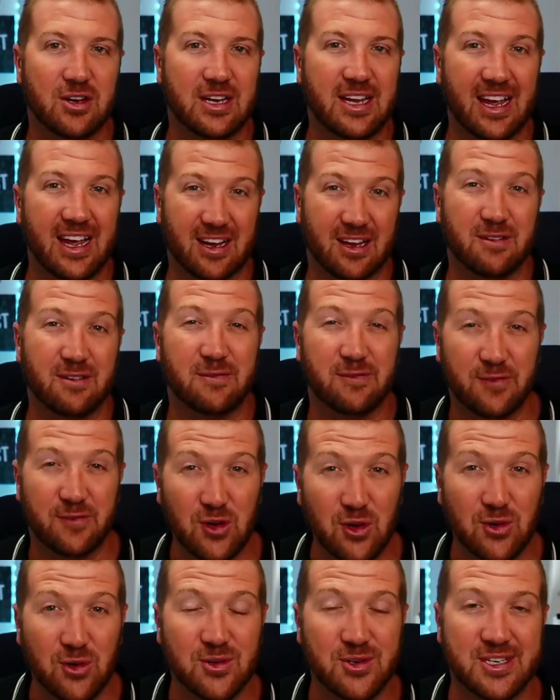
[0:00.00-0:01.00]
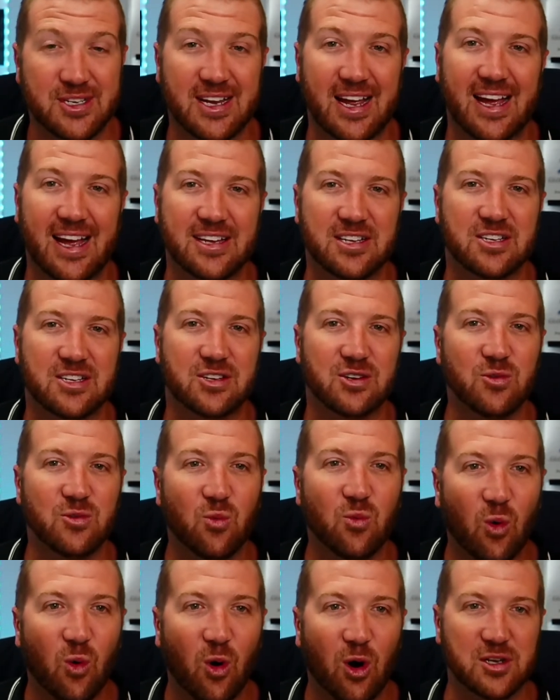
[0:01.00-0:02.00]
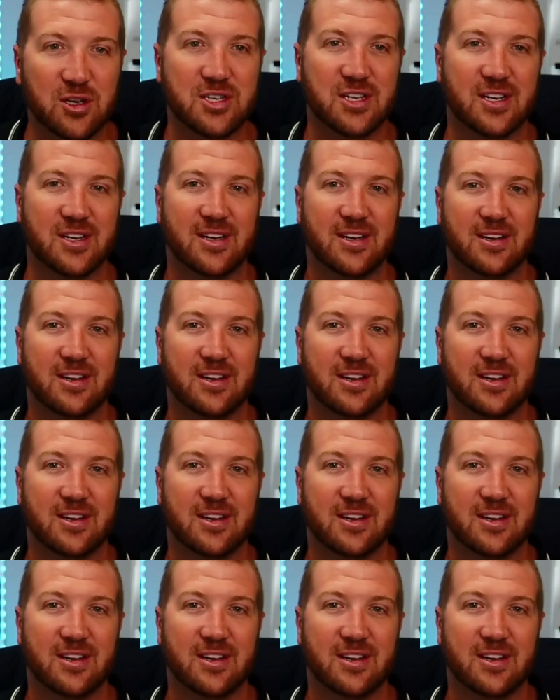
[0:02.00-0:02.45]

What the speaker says: get confused as to what